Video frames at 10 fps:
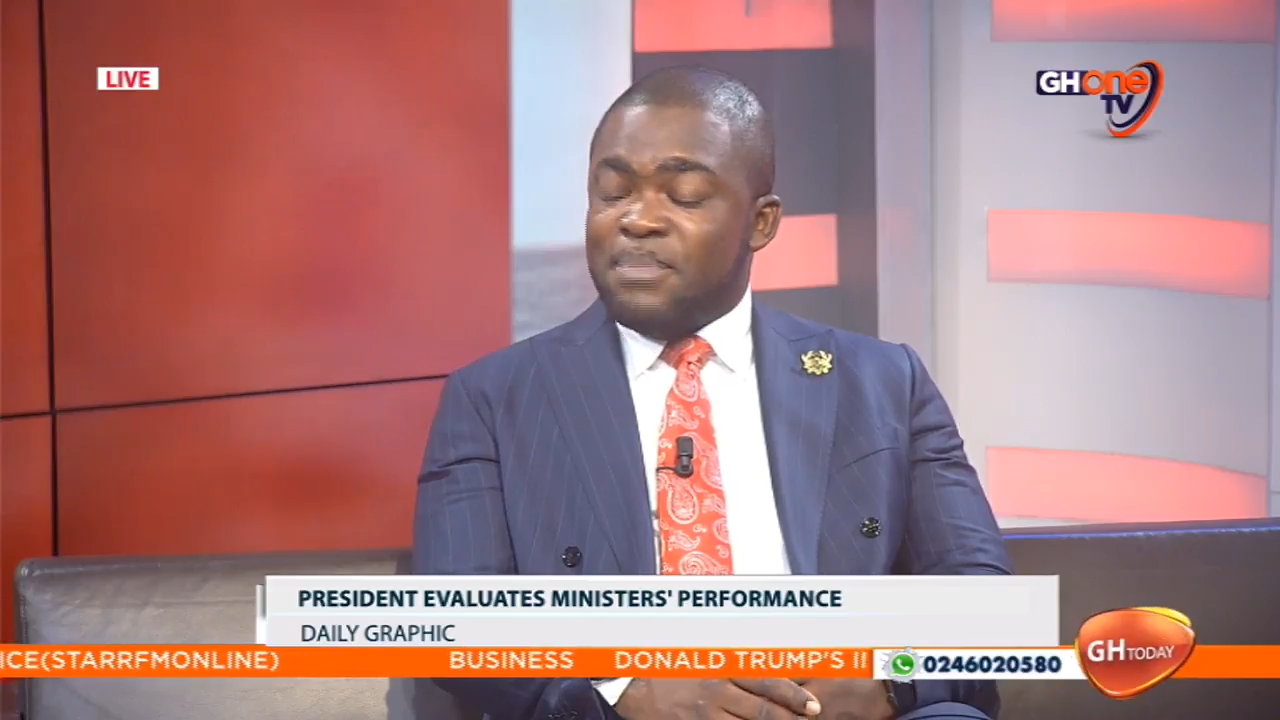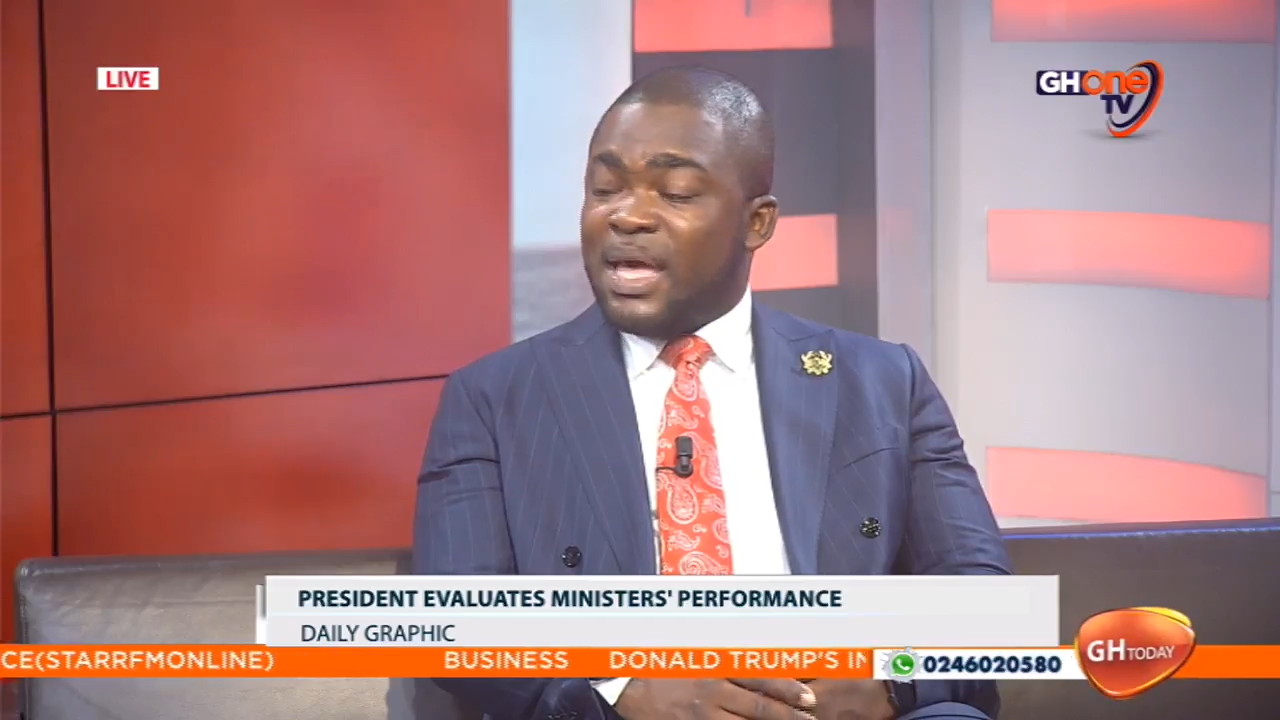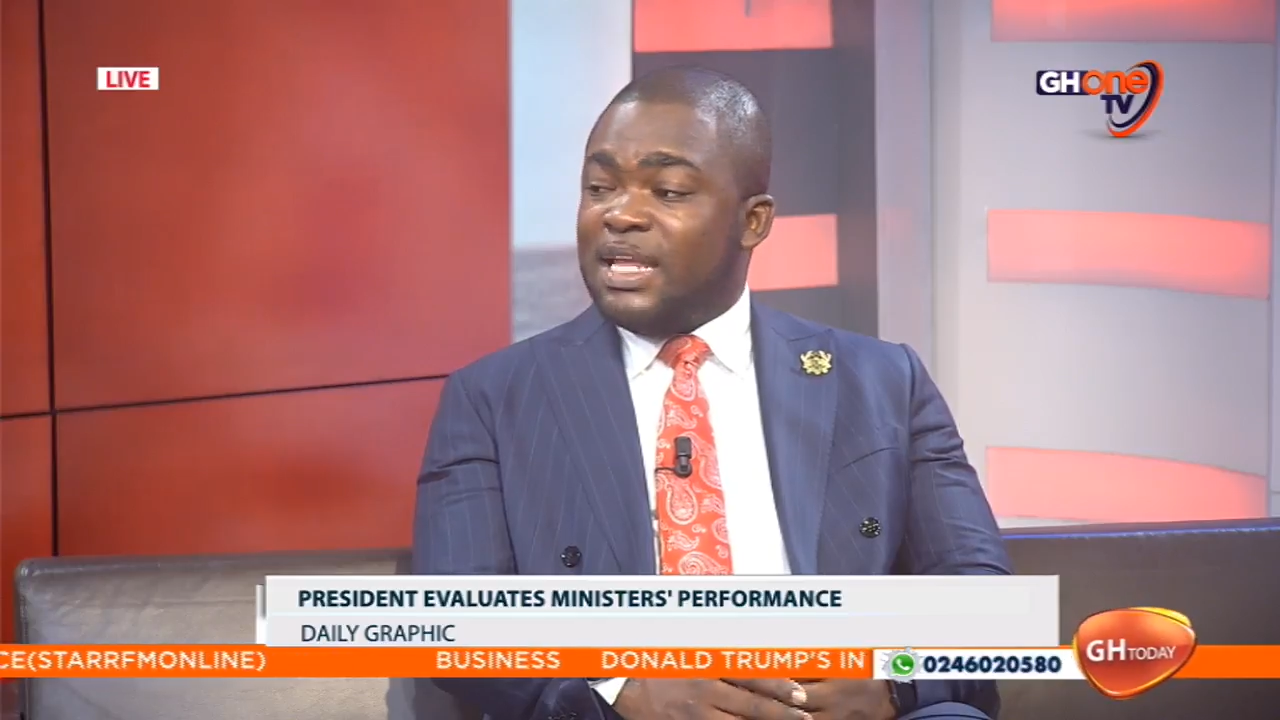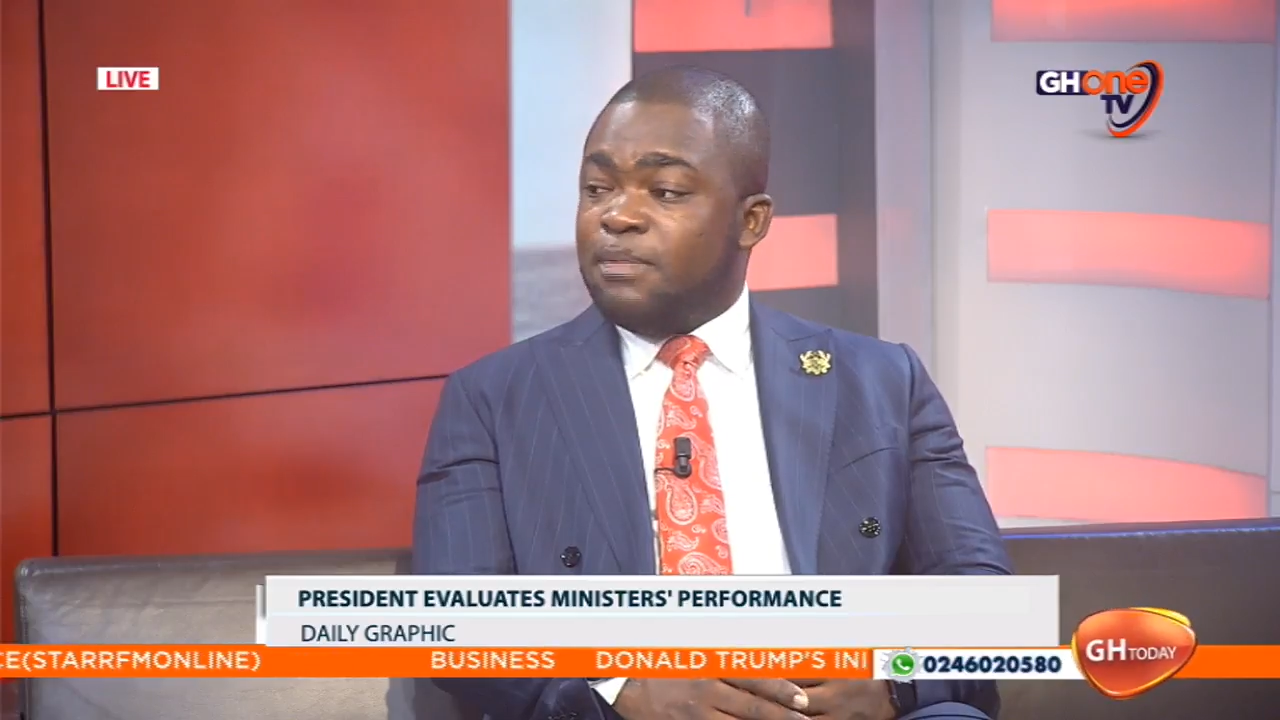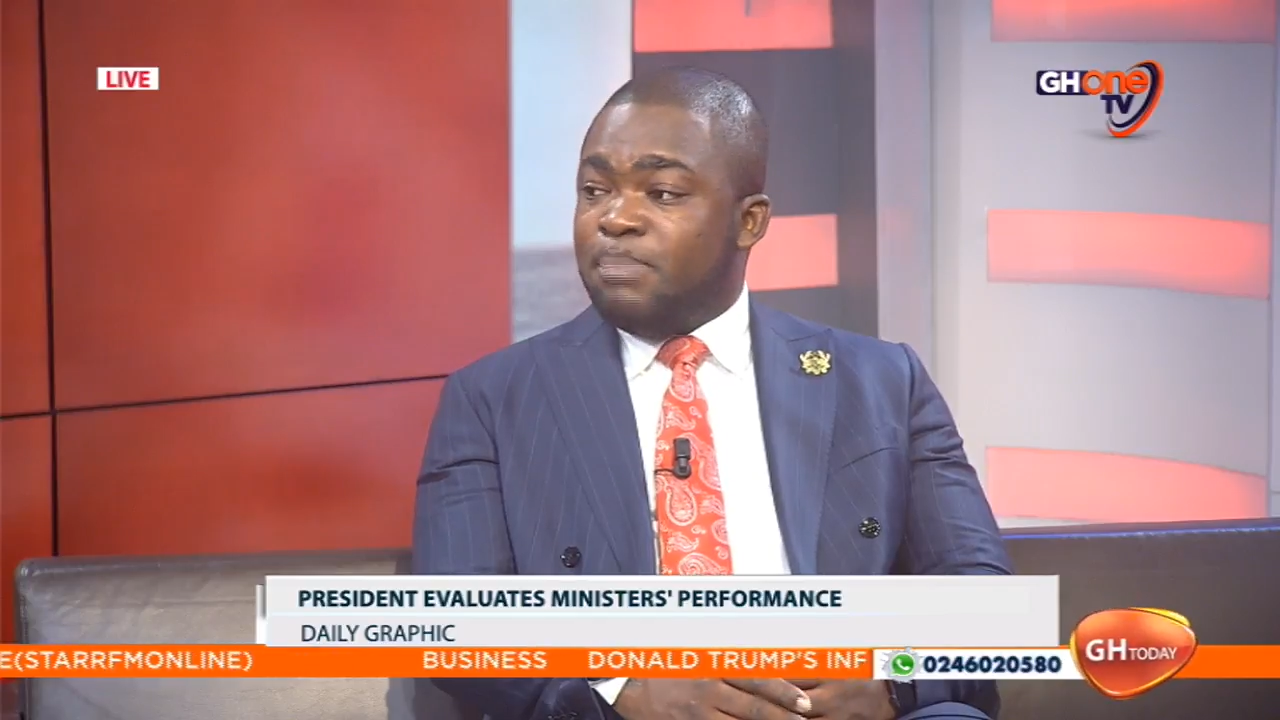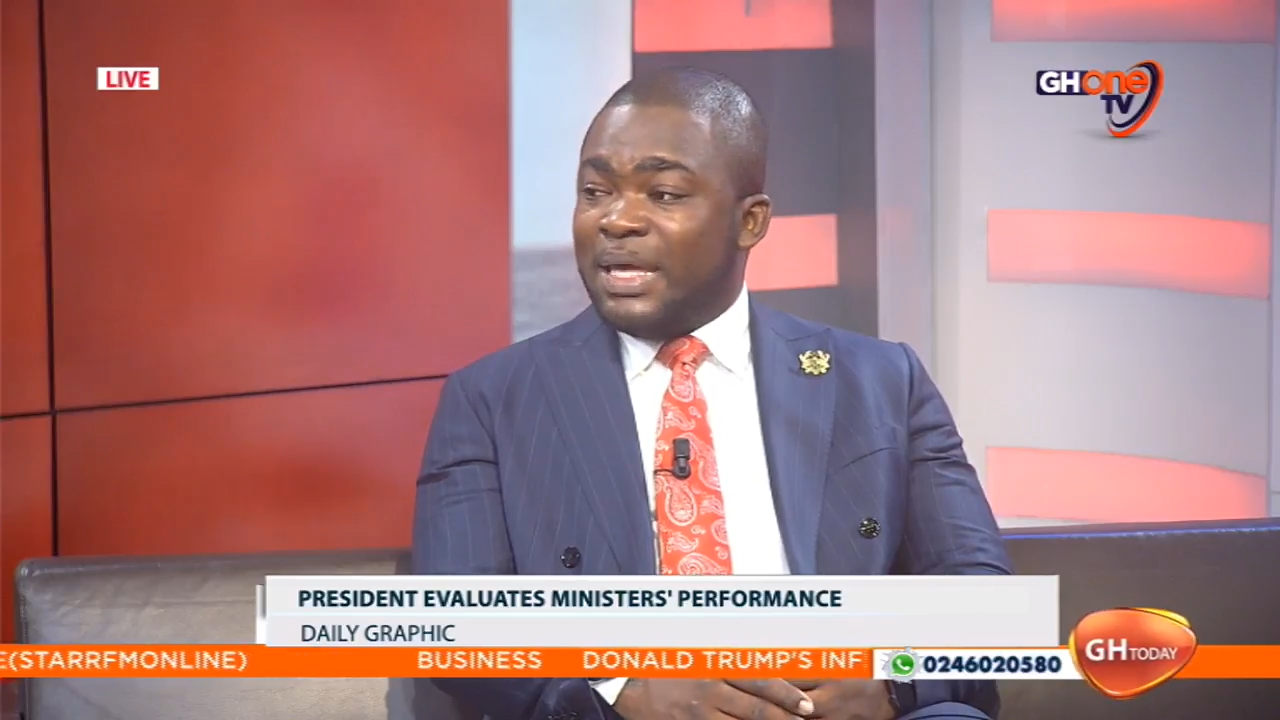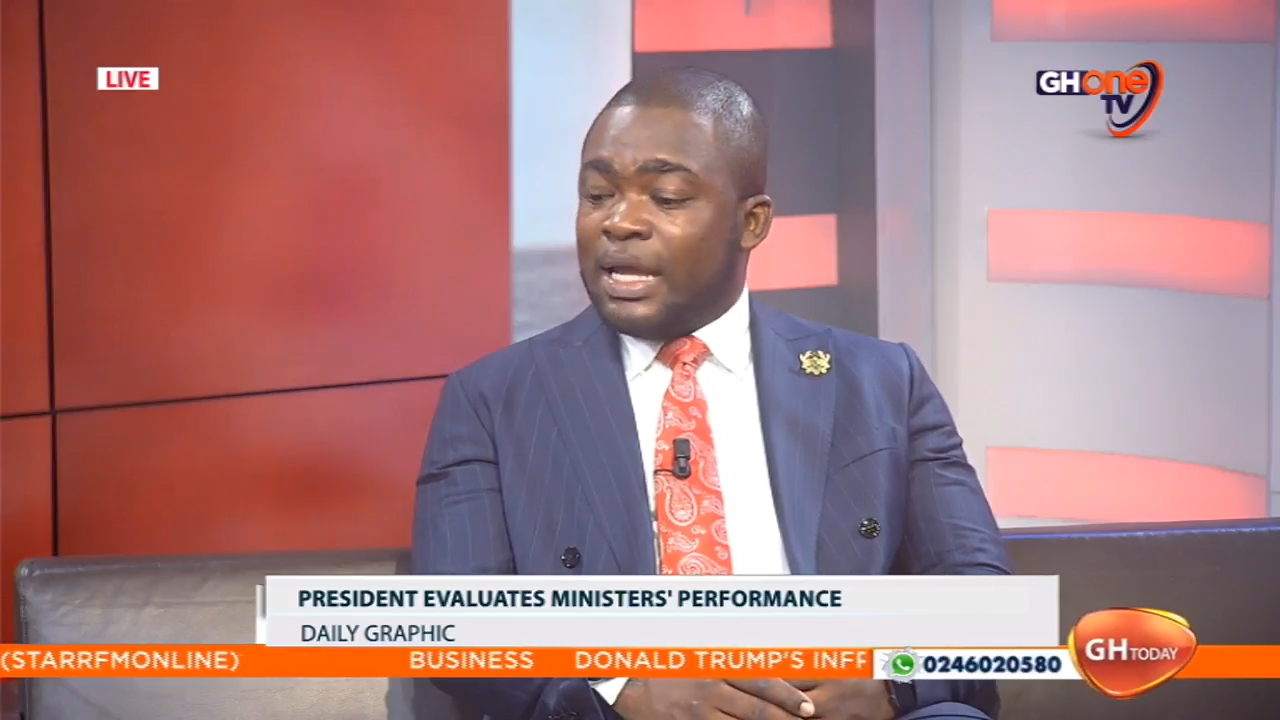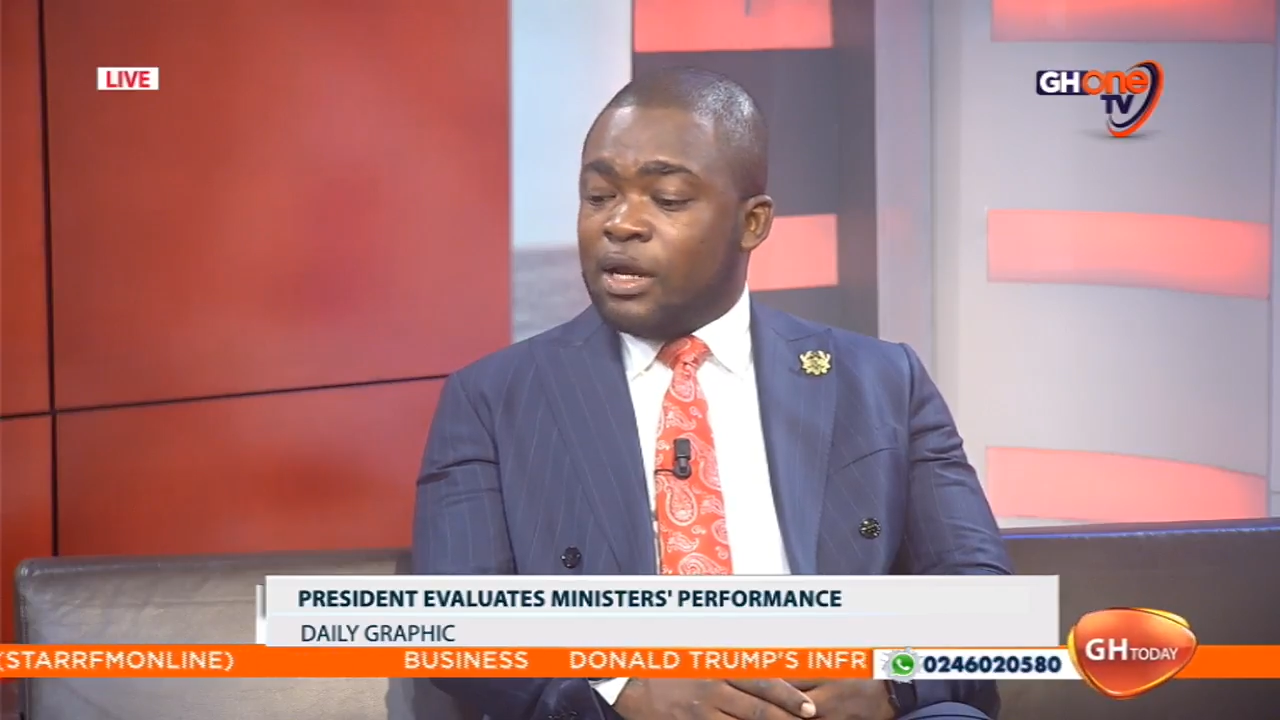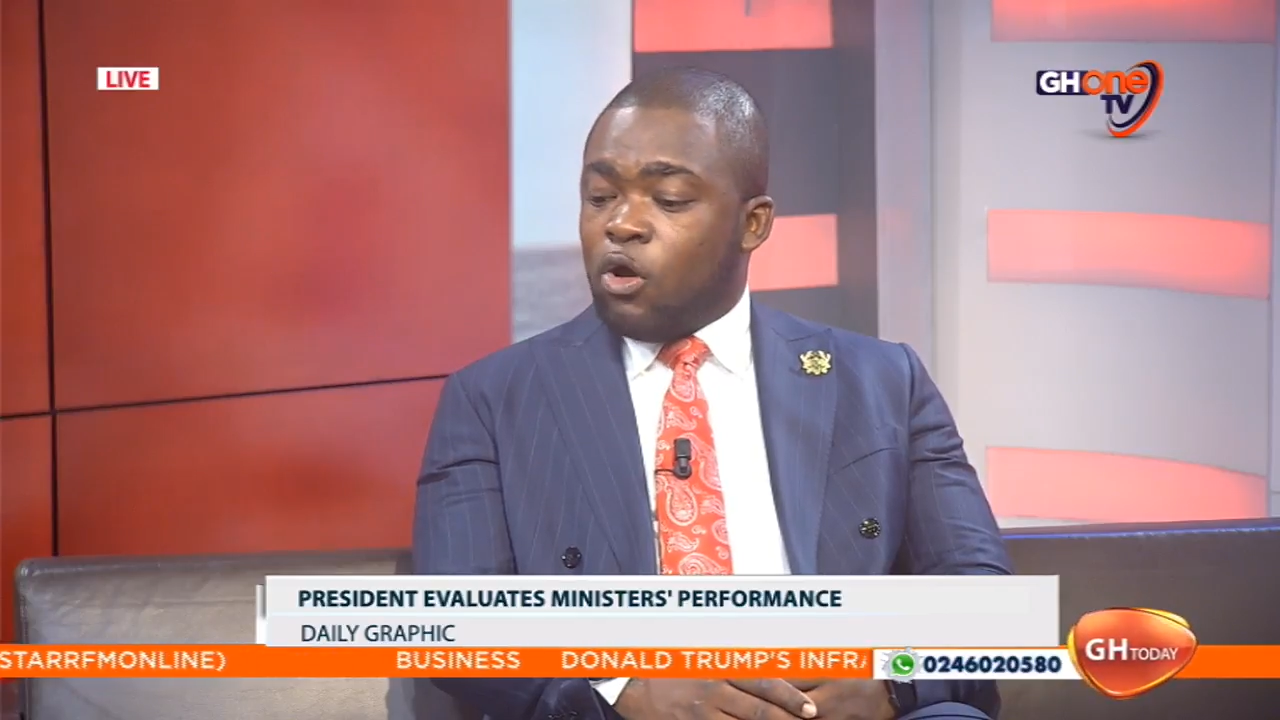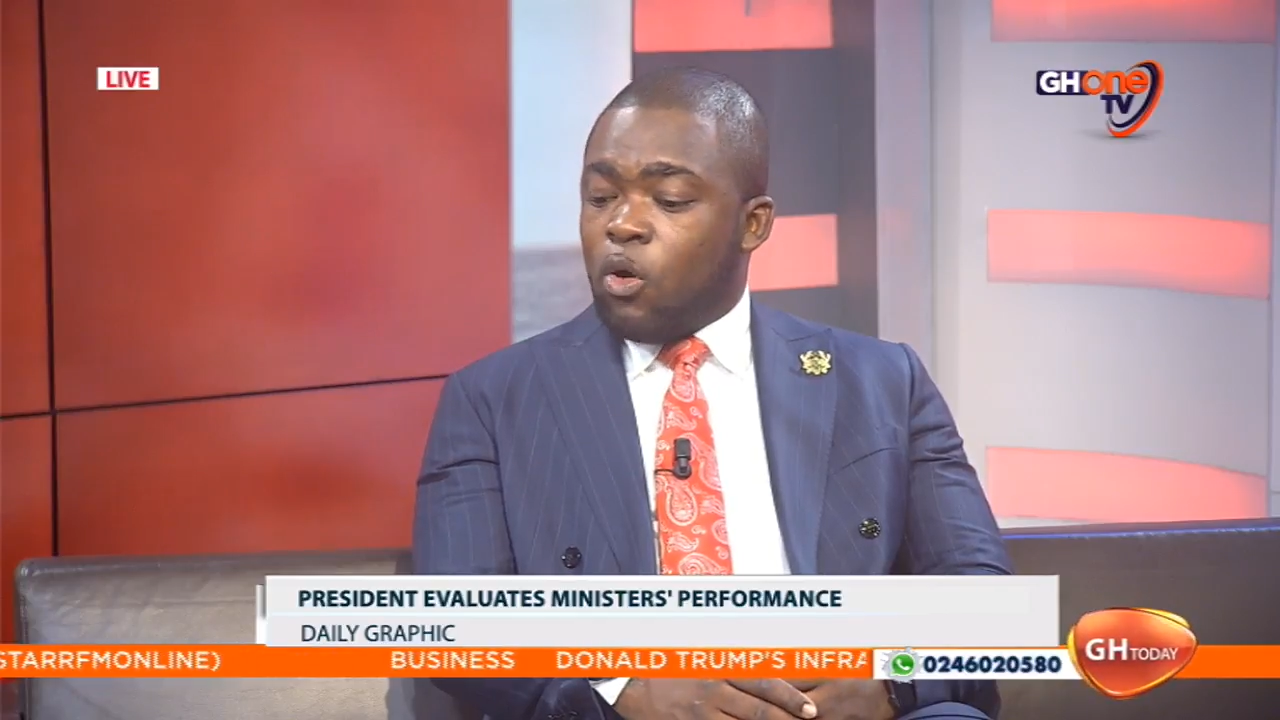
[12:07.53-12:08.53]
merely
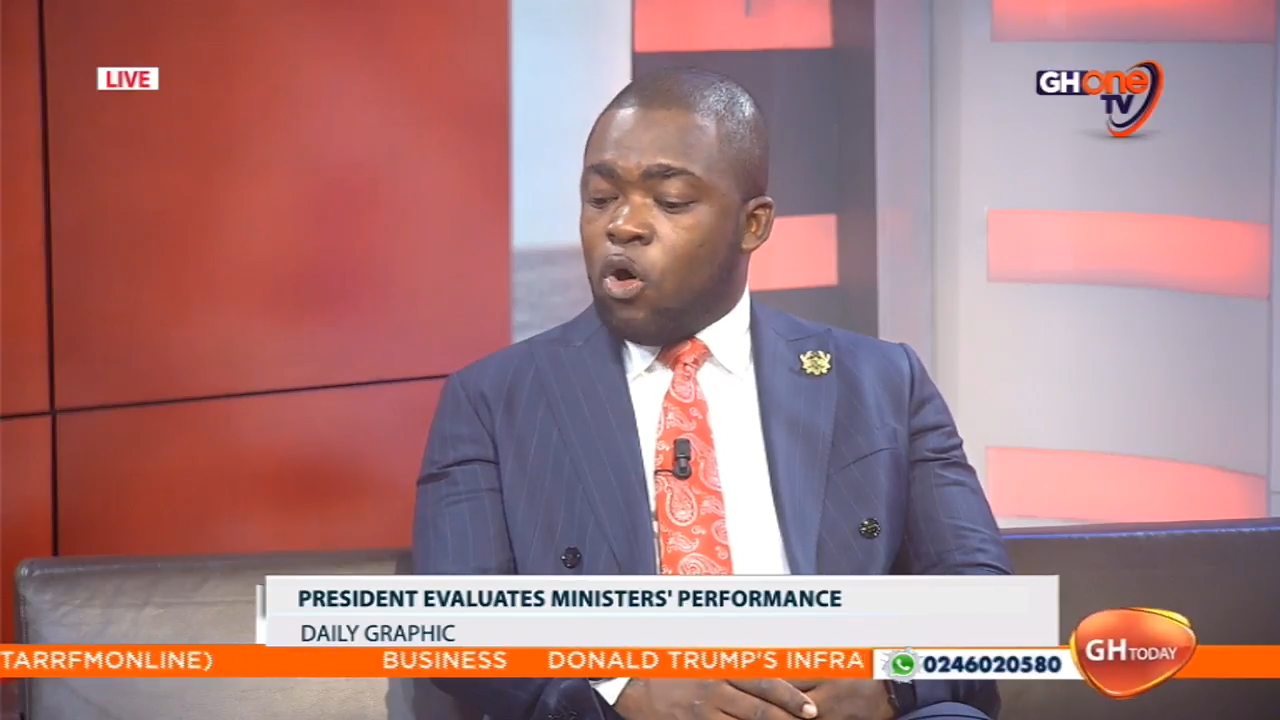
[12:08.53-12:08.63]
been